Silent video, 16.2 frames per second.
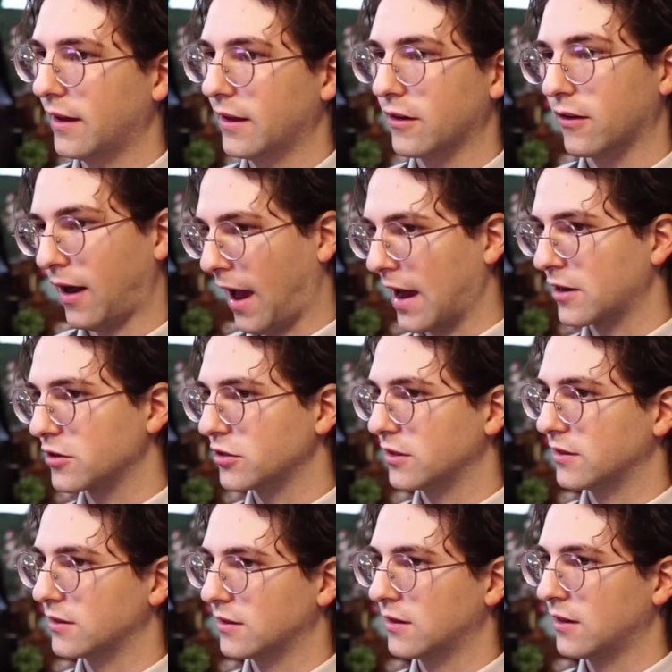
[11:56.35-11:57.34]

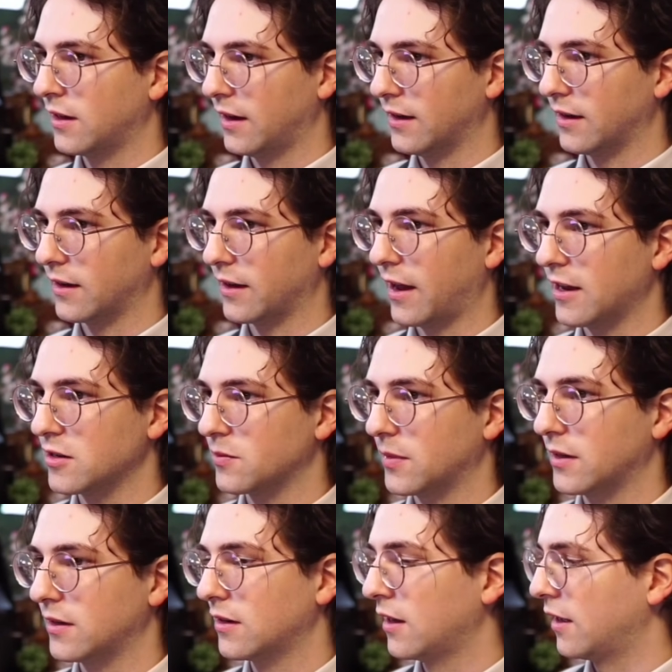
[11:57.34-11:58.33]
interactions and
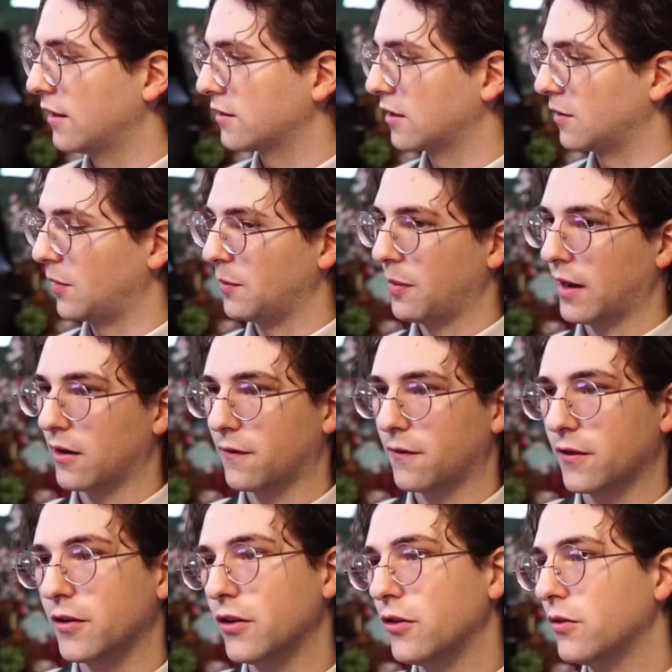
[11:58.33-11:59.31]
engagement. It's gonna be better
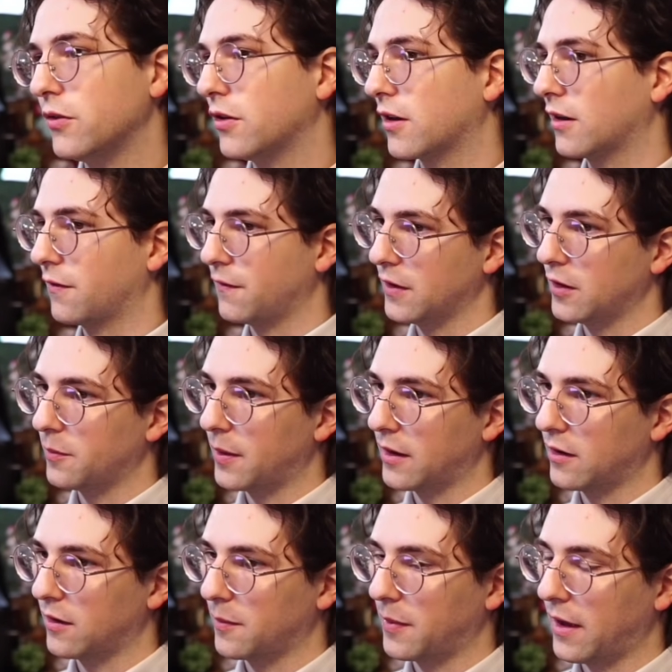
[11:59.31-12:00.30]
for you. You're gonna feel
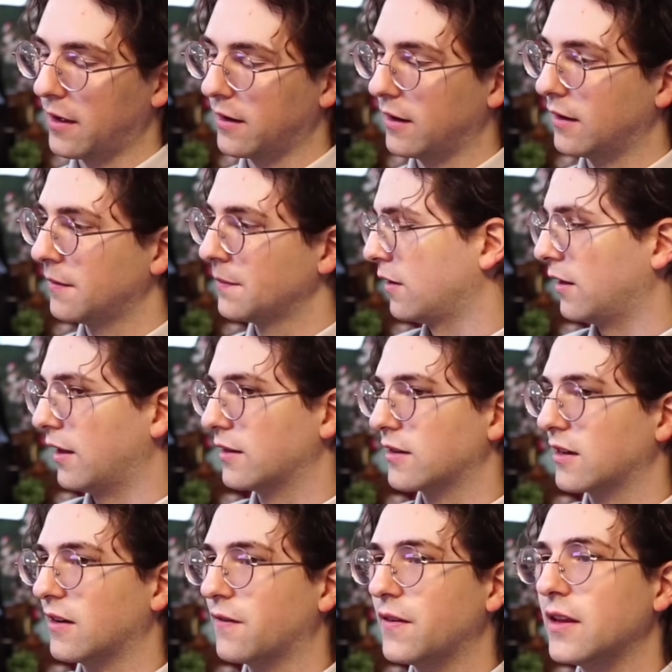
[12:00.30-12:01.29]
better about it. It's
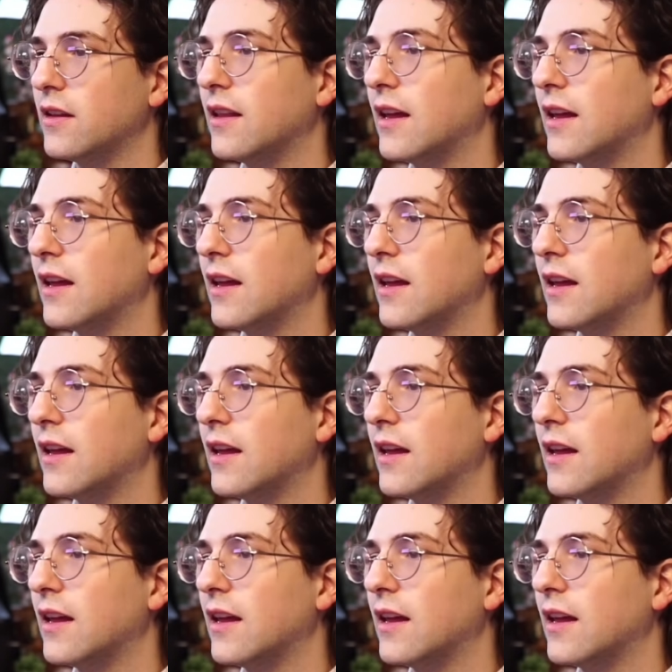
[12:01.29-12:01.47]
gonna feel